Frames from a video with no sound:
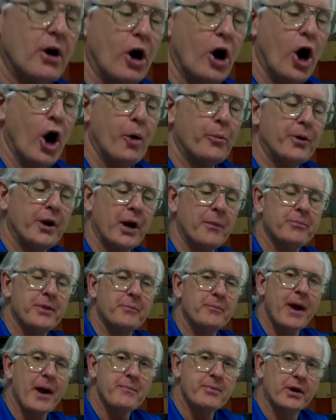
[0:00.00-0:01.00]
Open up the
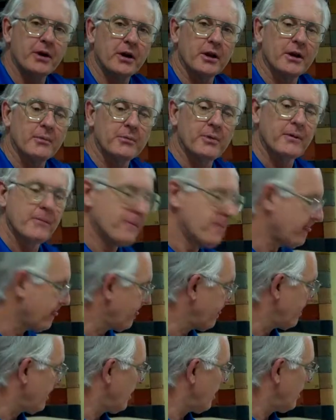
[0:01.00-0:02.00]
paper clip,
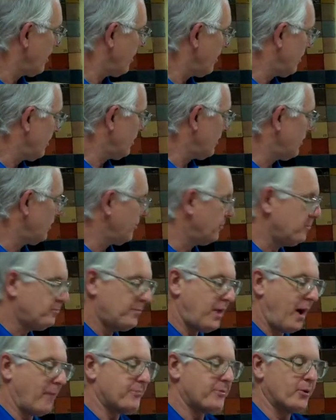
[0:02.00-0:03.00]

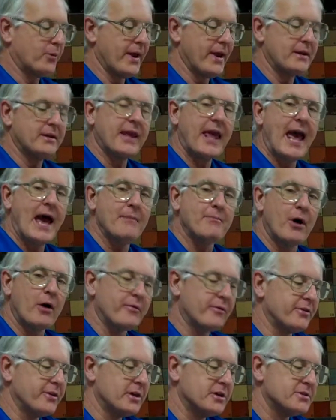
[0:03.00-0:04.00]
pop the red cap
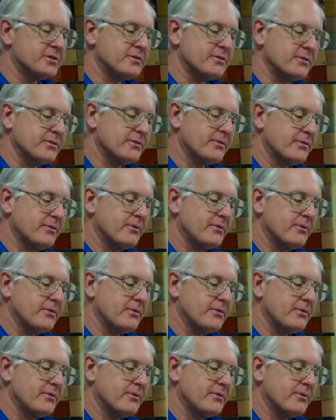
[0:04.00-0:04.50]
off of this